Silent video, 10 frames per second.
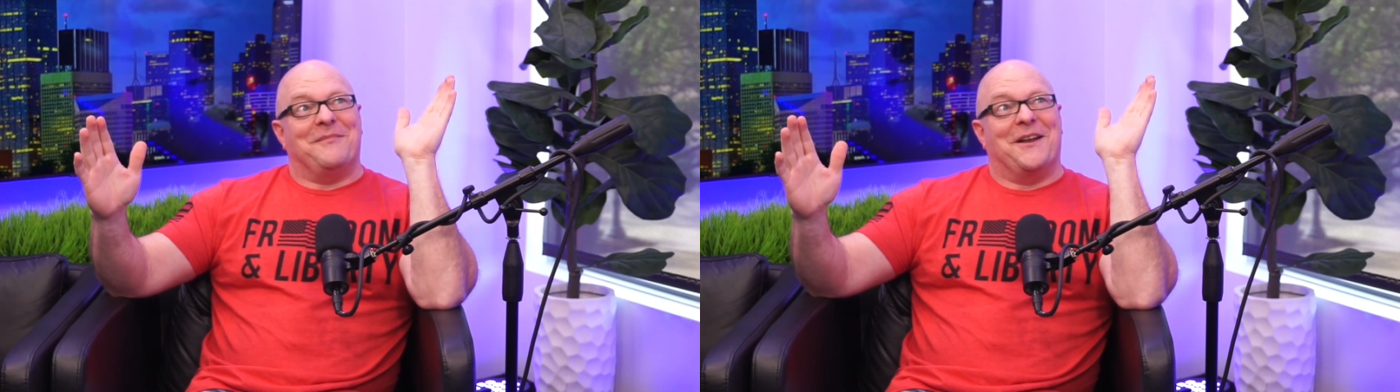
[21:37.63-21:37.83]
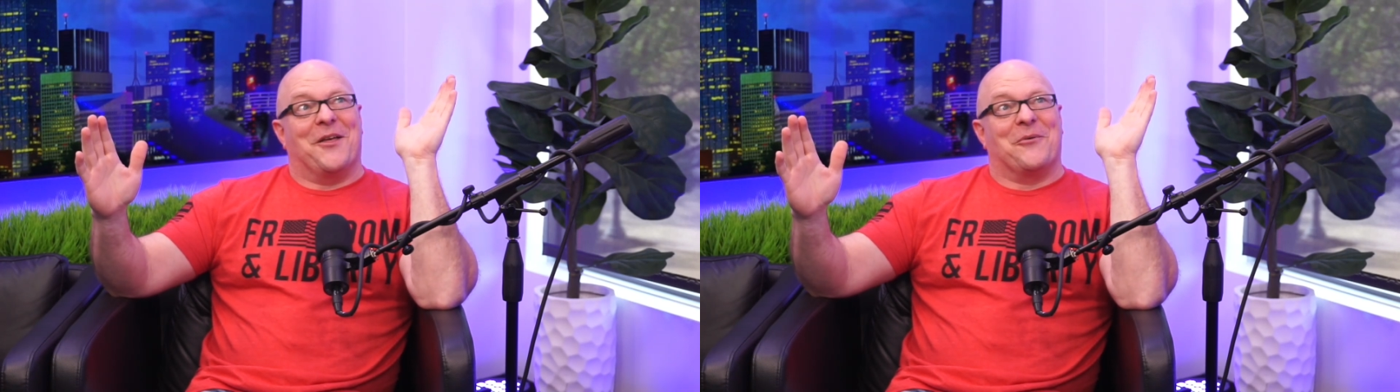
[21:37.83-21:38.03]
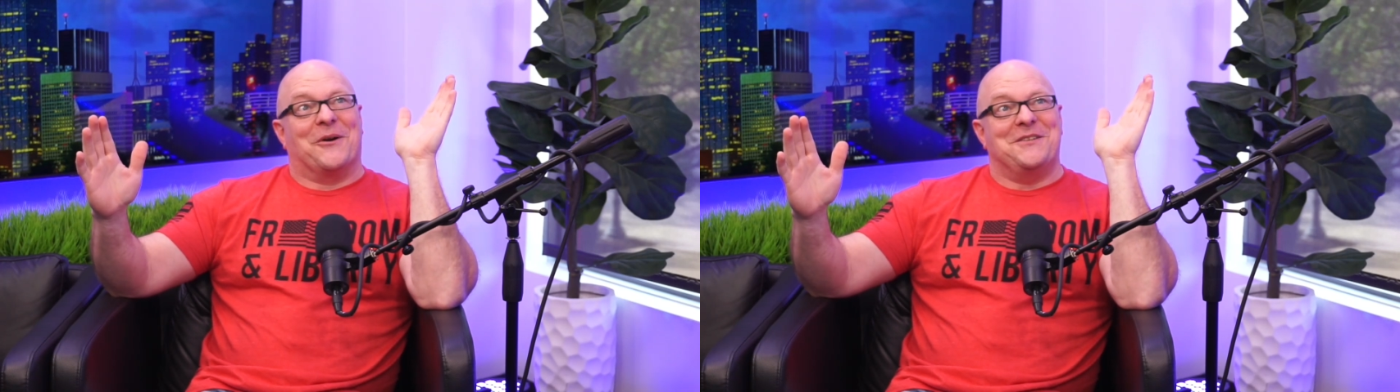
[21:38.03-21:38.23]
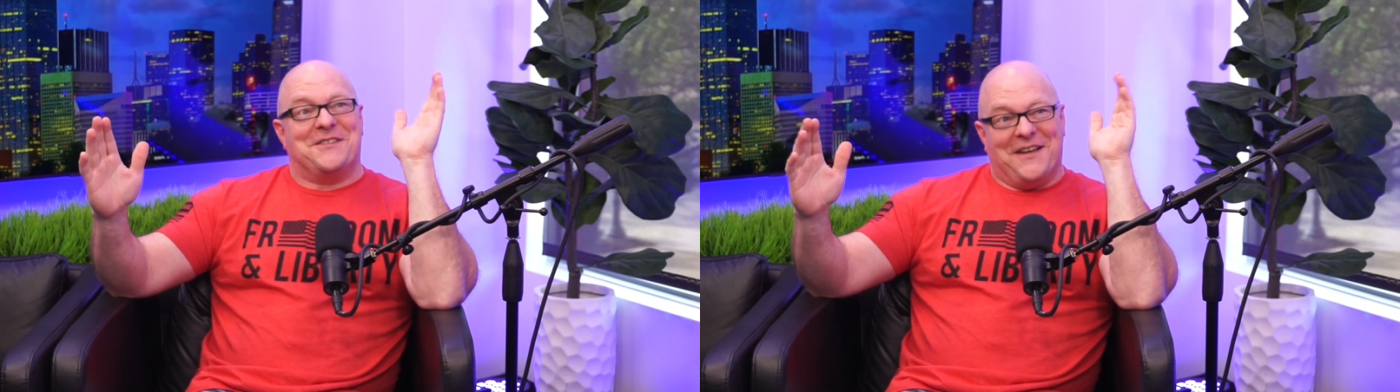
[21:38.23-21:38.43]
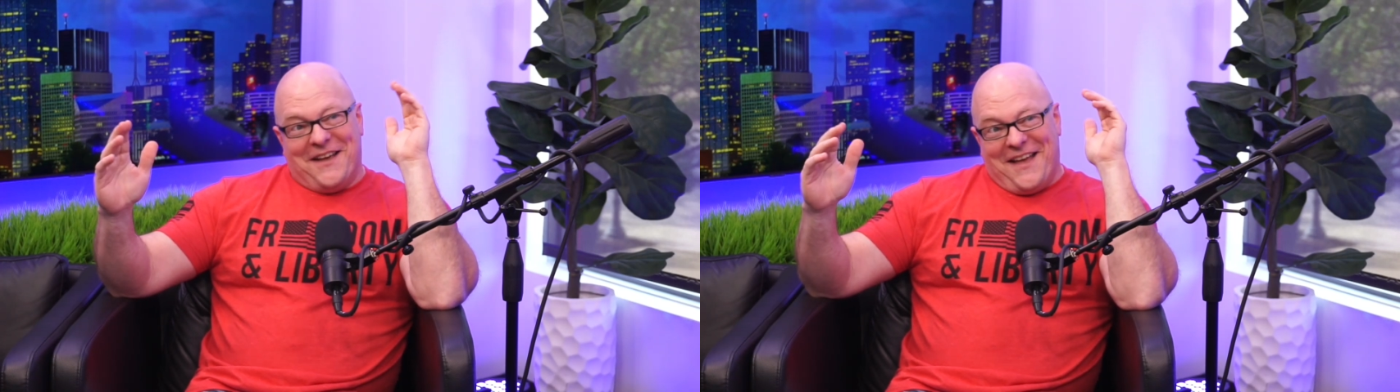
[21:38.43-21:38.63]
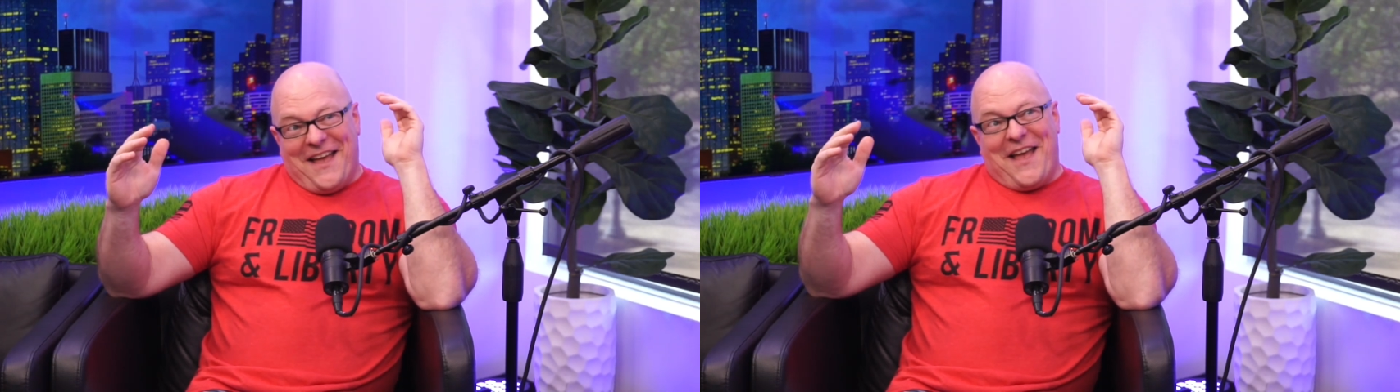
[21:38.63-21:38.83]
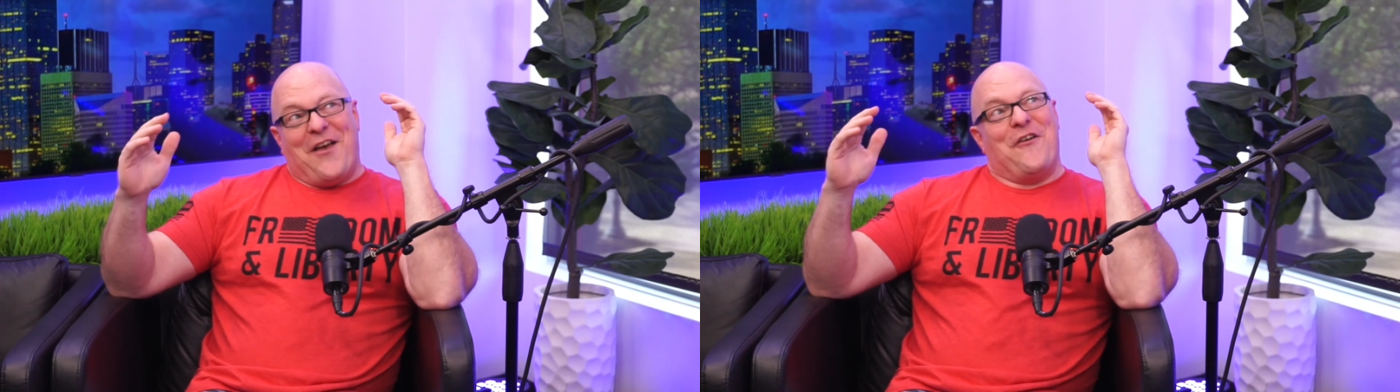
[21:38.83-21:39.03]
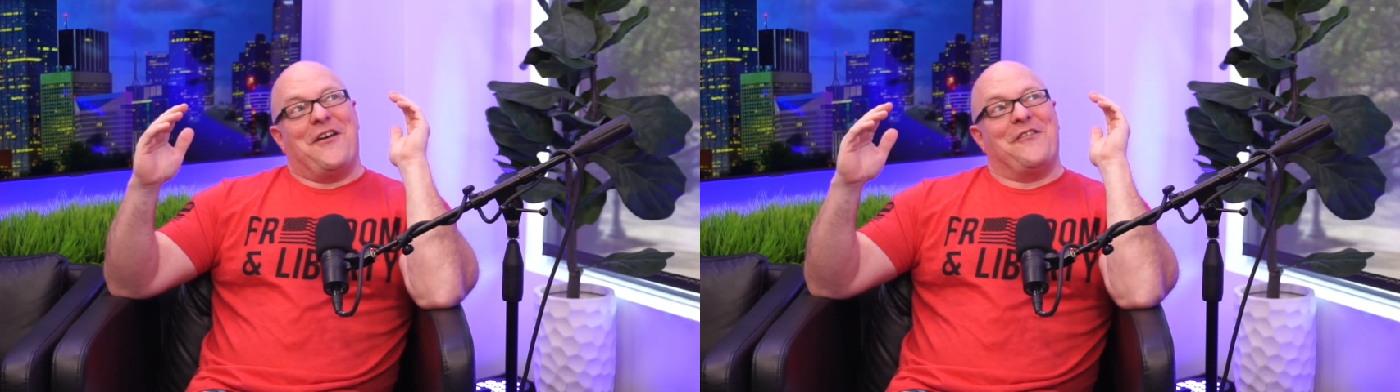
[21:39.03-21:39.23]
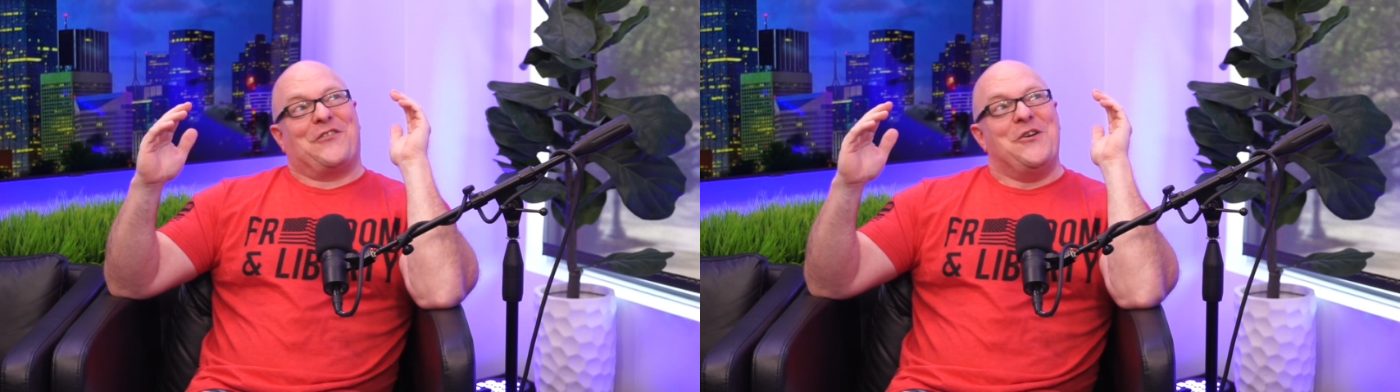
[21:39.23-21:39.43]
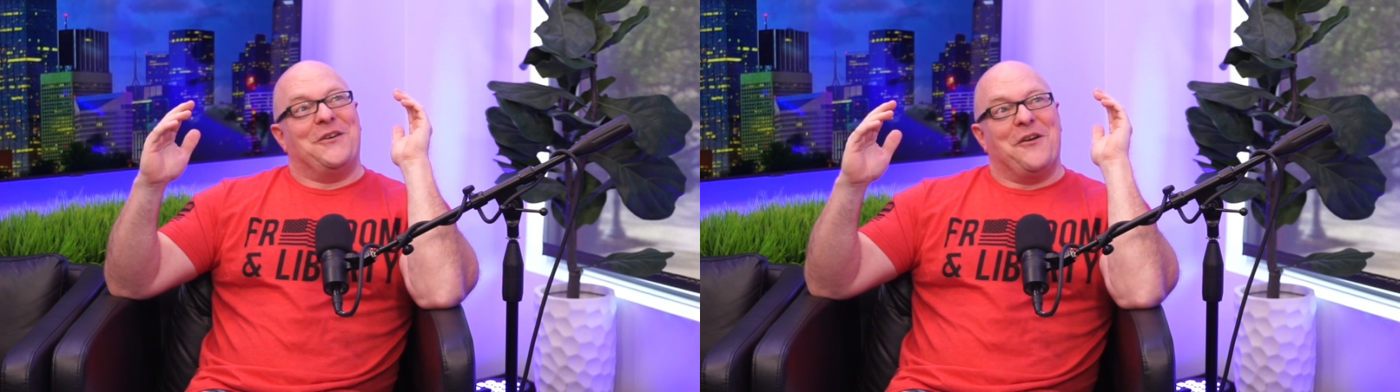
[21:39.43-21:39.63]
In other words,
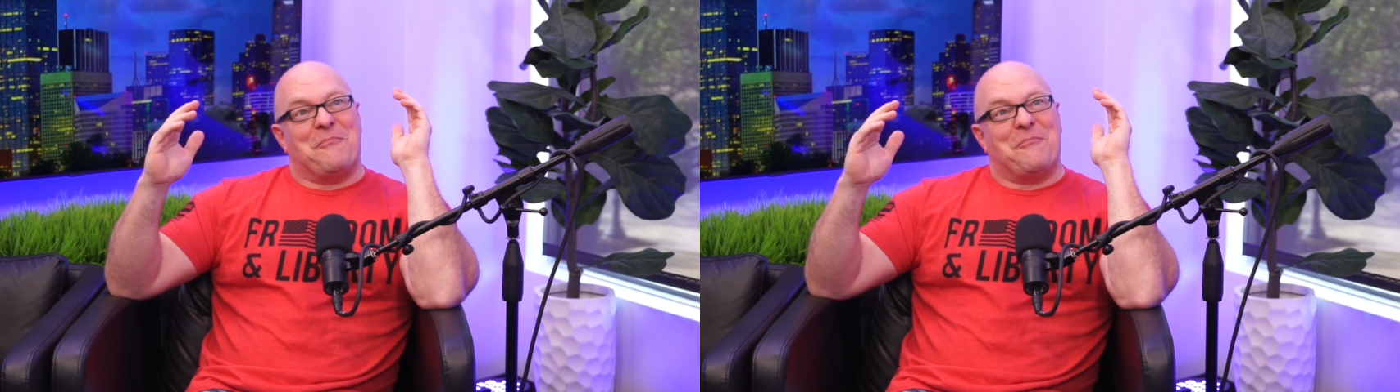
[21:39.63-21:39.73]
if you